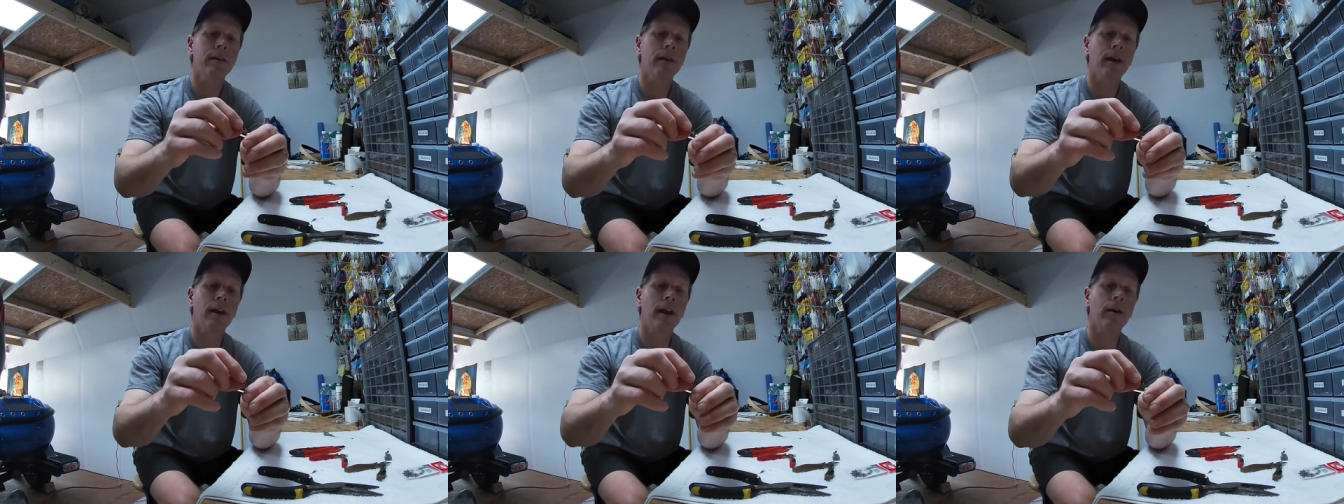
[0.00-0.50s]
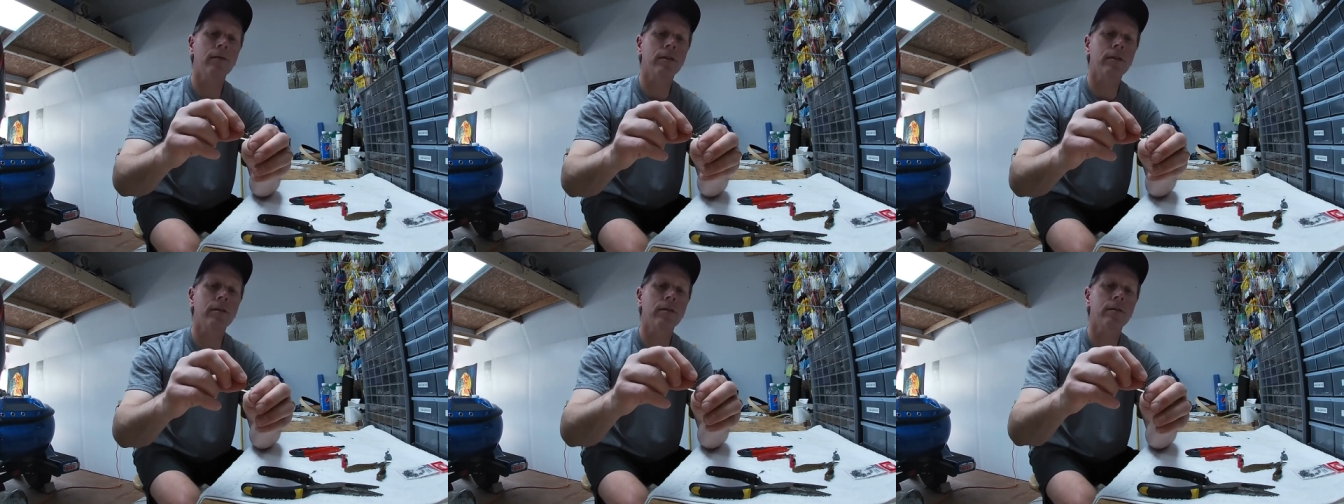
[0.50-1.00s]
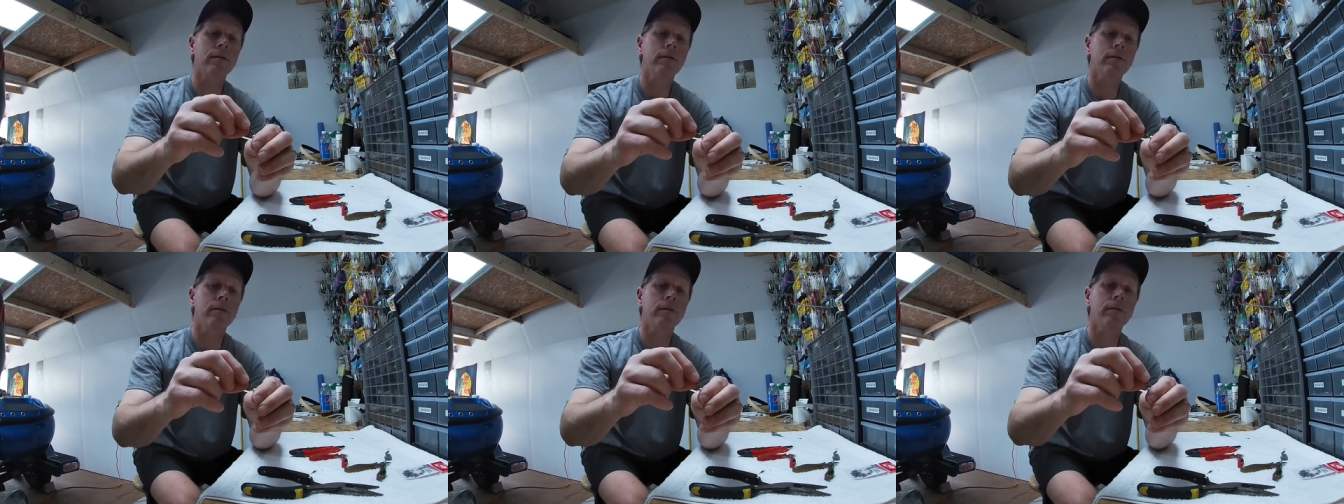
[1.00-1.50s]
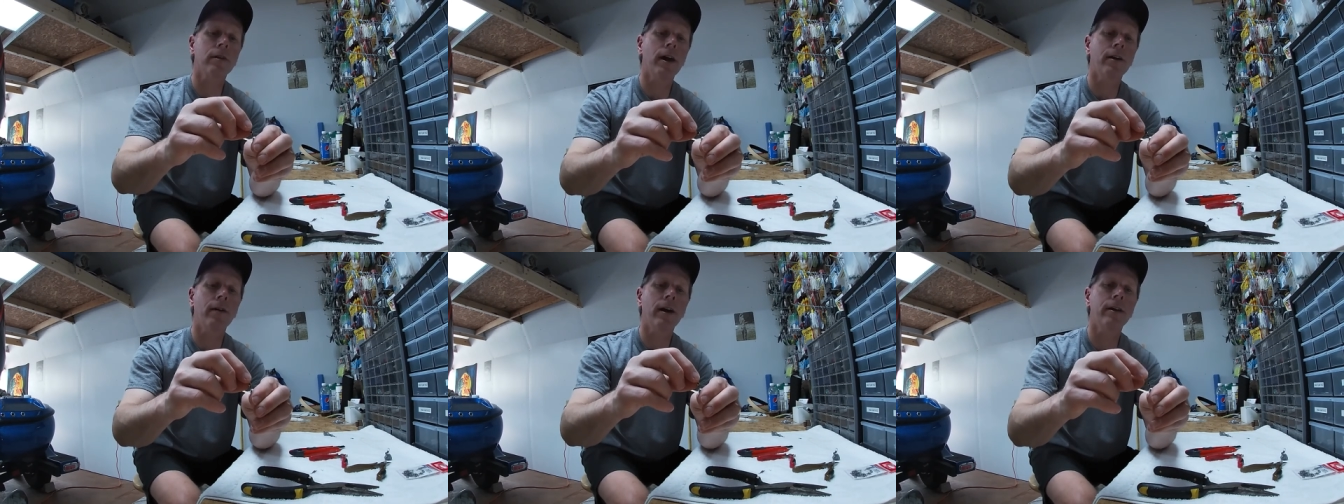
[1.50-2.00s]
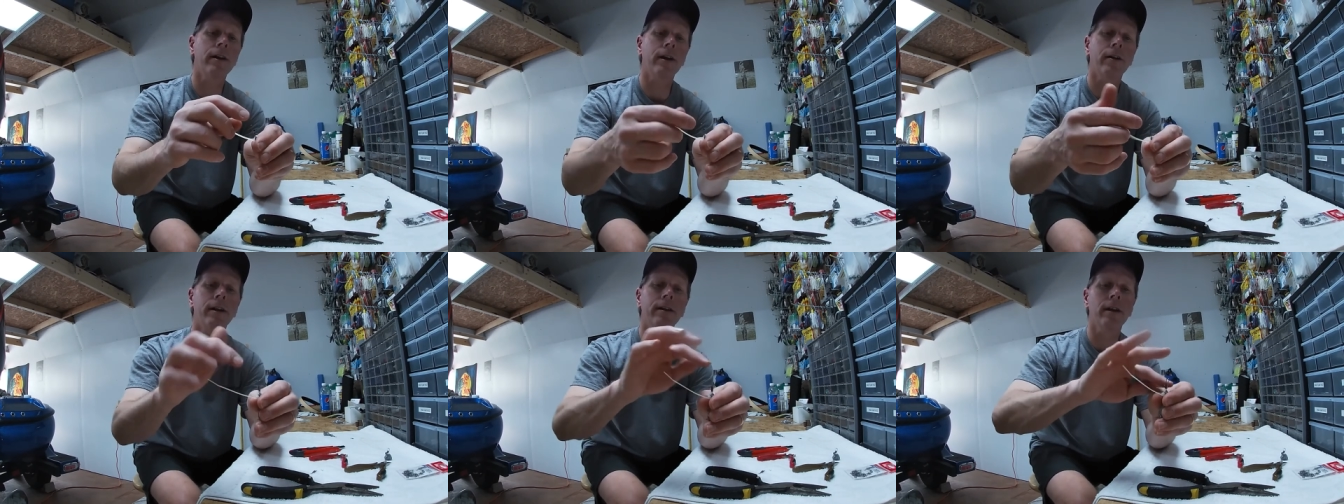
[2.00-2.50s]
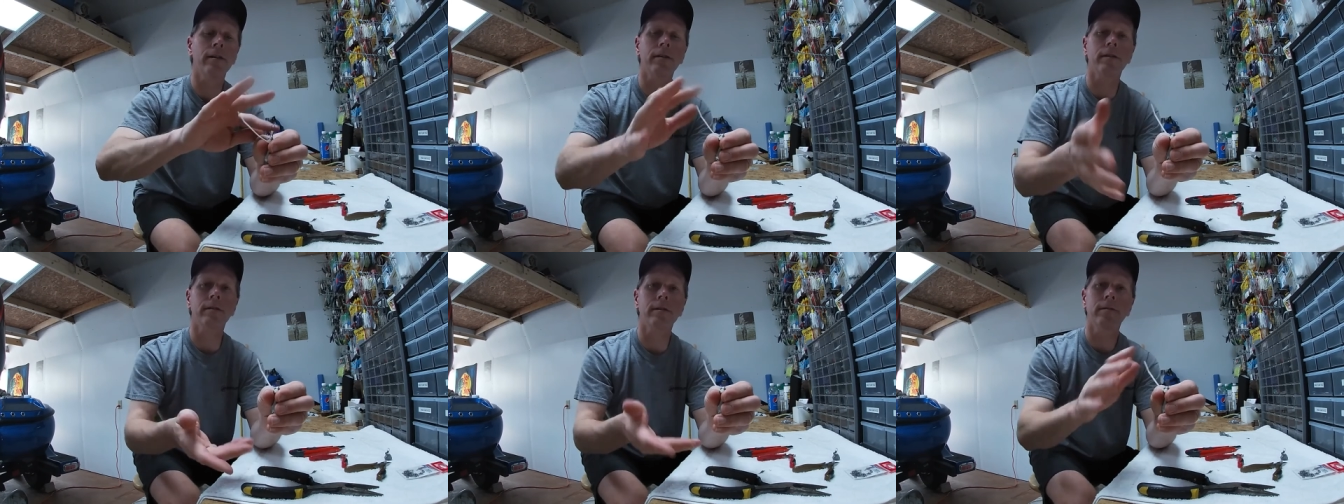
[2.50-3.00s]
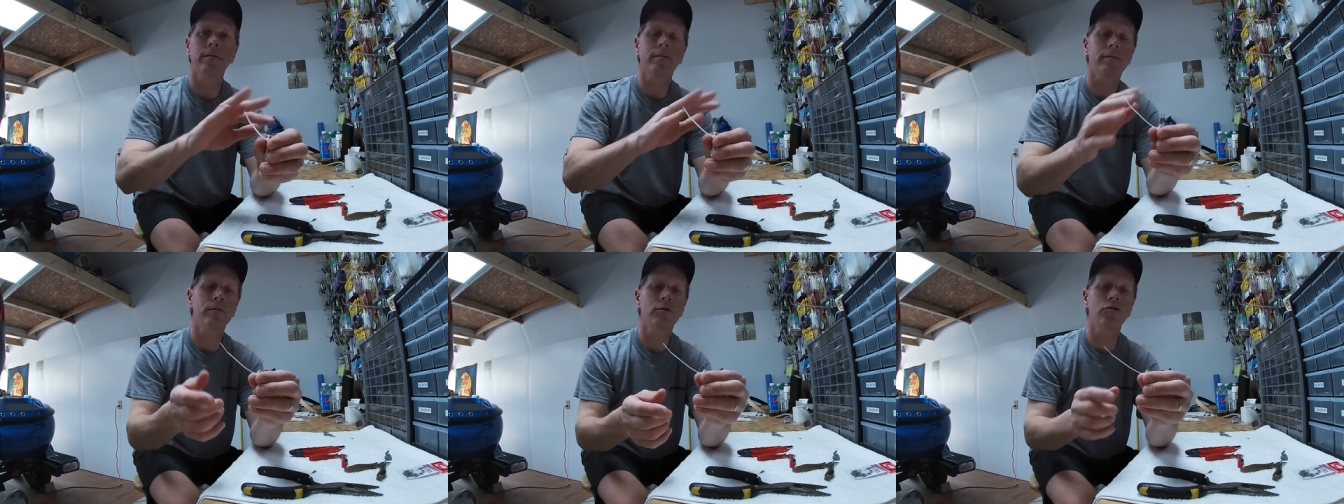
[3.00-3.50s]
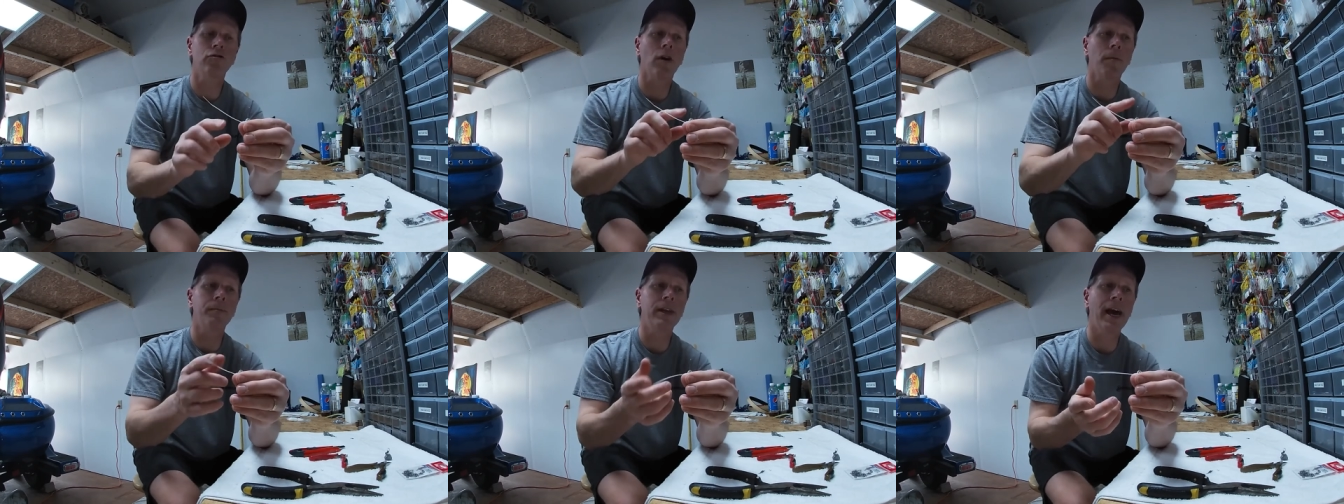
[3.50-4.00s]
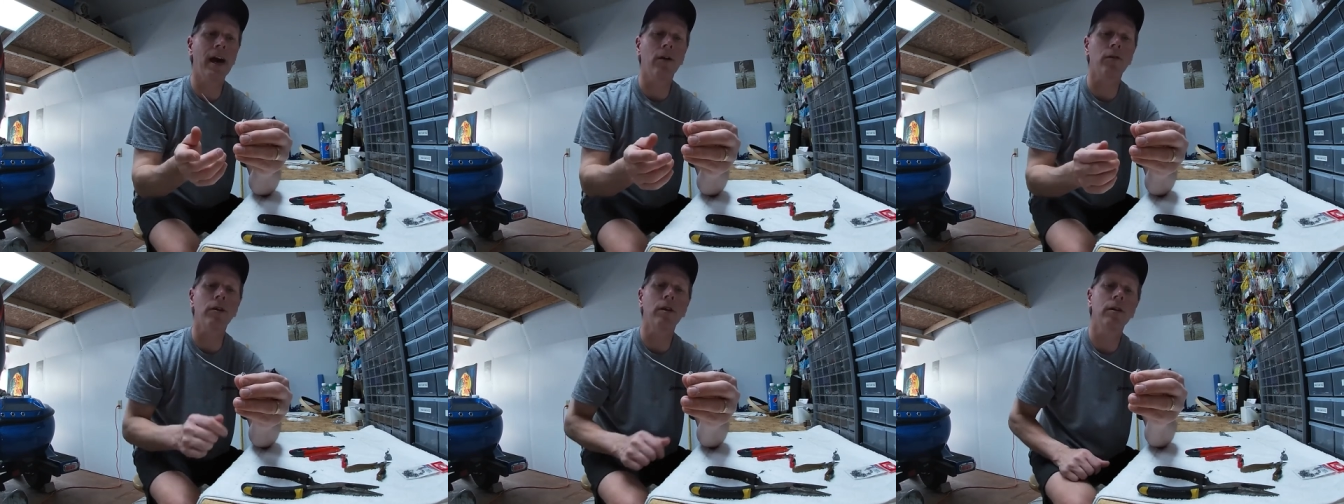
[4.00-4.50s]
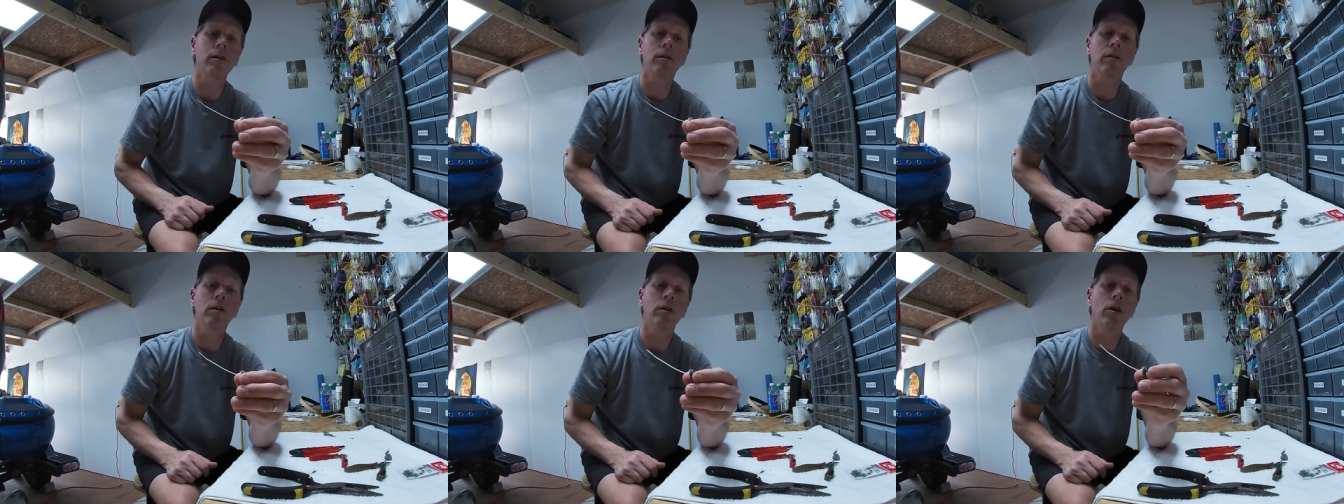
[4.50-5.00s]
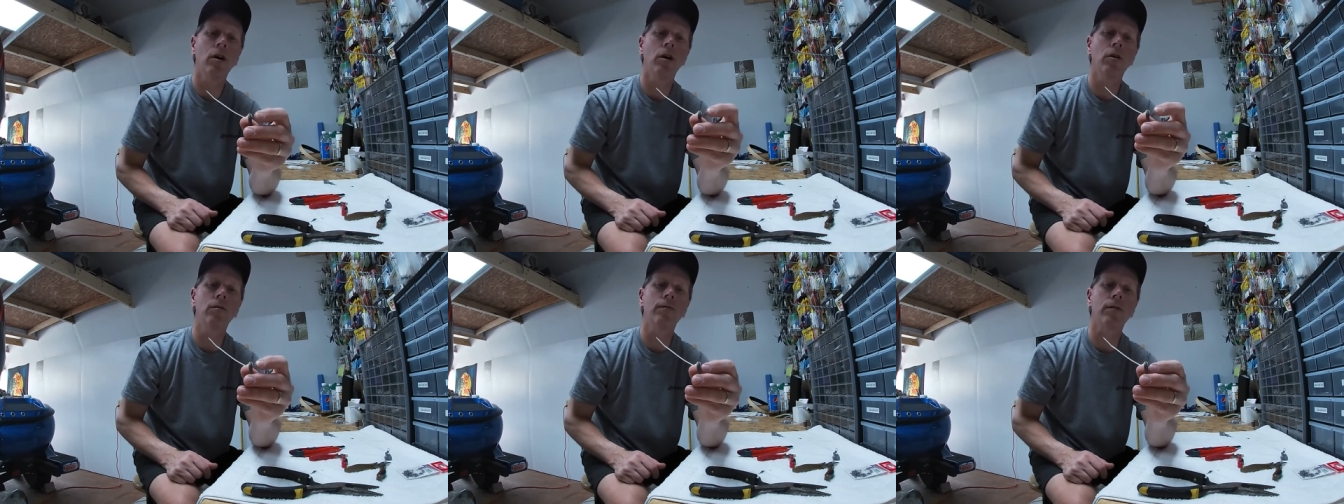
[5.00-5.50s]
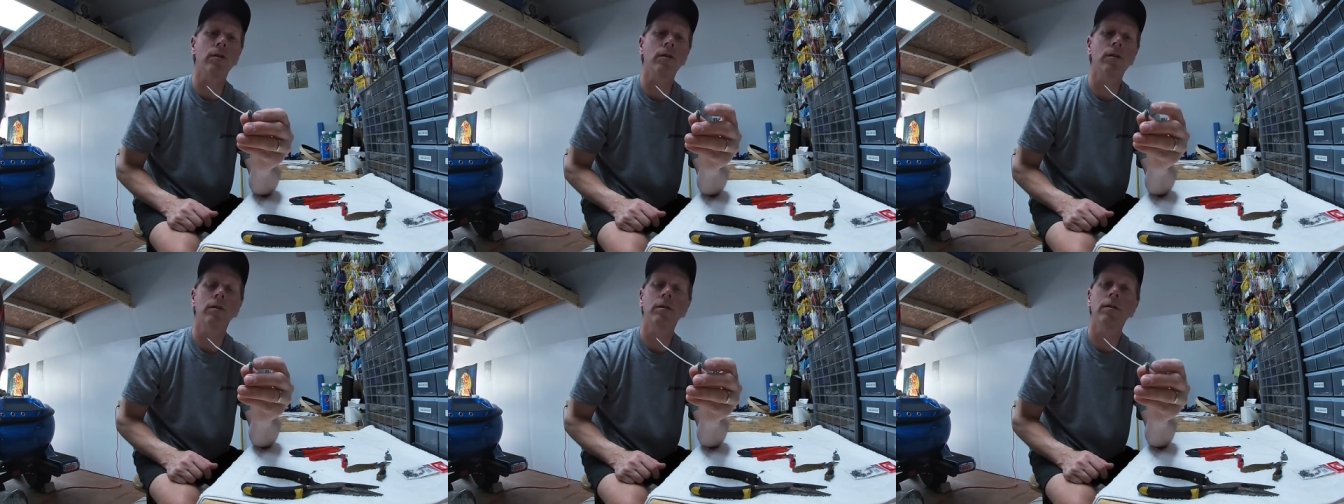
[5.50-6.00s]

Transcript: That allows it to slide around in there and it doesn't drop down over